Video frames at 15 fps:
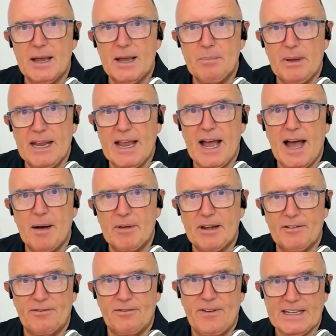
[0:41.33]
become an
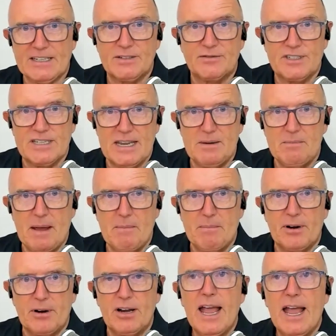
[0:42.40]
effective team
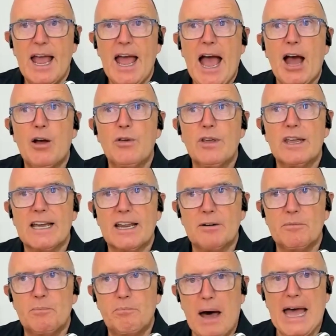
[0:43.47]
member, how you
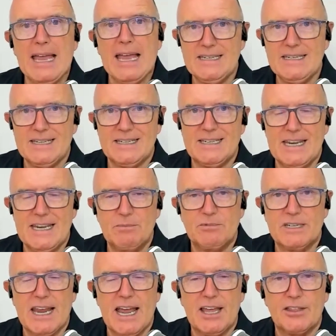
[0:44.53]
can bind a team
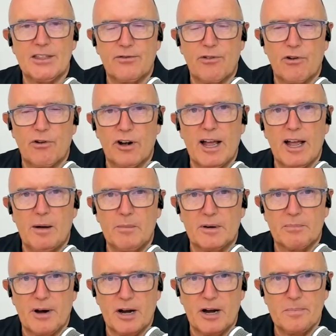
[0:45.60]
together for a common
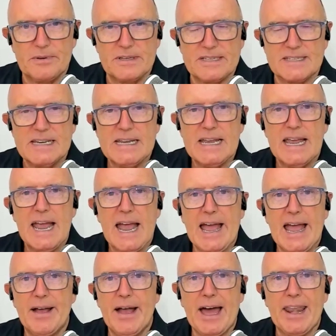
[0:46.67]
purpose,
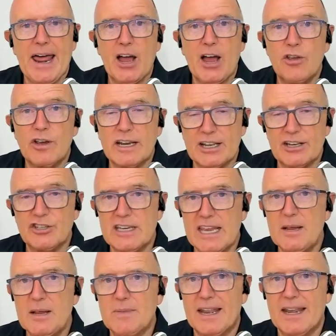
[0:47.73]
and how you can actually
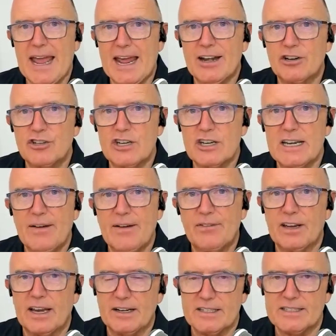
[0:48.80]
keep that energy
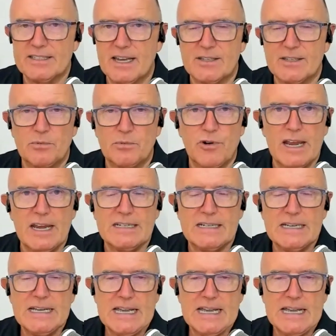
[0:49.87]
level. And he's got some great